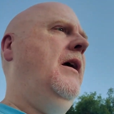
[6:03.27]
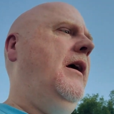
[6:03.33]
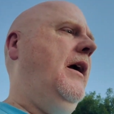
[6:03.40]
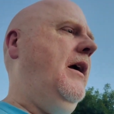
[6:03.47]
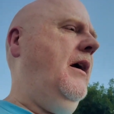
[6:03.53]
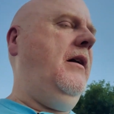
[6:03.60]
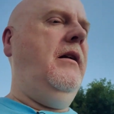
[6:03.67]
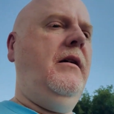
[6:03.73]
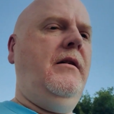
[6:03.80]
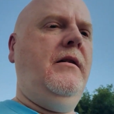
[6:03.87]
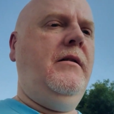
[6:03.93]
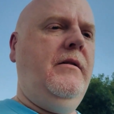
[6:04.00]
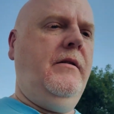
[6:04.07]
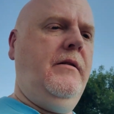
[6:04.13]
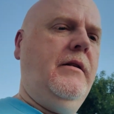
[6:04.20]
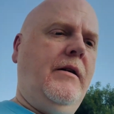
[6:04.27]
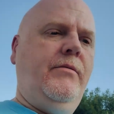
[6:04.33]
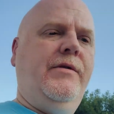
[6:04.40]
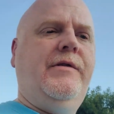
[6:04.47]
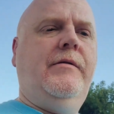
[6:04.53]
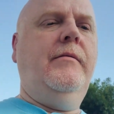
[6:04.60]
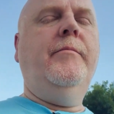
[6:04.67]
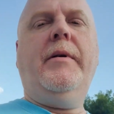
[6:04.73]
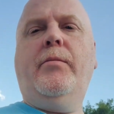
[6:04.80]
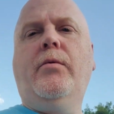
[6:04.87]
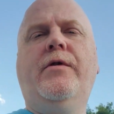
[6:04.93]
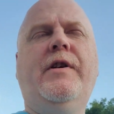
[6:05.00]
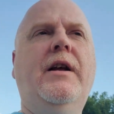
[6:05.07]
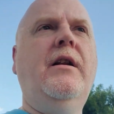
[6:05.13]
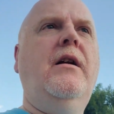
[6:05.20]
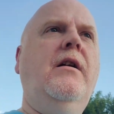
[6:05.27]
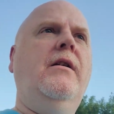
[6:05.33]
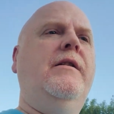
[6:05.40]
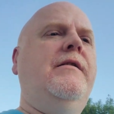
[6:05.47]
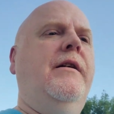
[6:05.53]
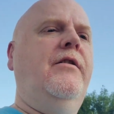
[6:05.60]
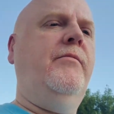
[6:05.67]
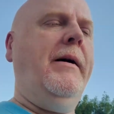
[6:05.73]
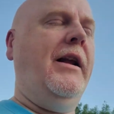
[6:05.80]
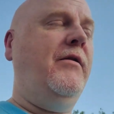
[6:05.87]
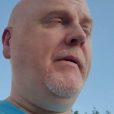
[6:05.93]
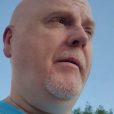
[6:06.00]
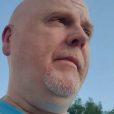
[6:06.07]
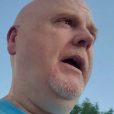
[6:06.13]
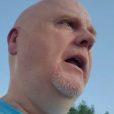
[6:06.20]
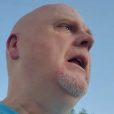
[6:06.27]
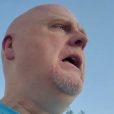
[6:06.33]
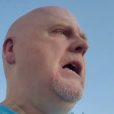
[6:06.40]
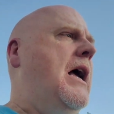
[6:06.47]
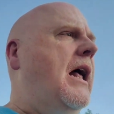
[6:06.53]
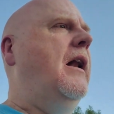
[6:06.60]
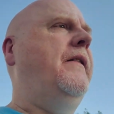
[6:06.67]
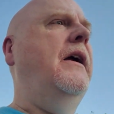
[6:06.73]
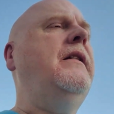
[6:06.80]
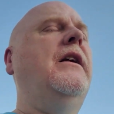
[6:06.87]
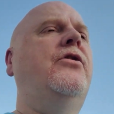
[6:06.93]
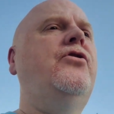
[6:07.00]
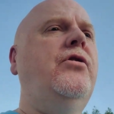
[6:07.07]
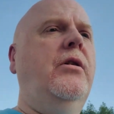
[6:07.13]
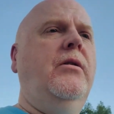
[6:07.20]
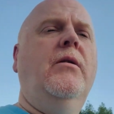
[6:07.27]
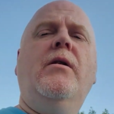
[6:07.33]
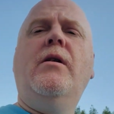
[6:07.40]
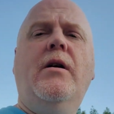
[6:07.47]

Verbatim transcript: And uh, I was, people were saying, no, no, no, it's not as bad as Batman. And I think that's true.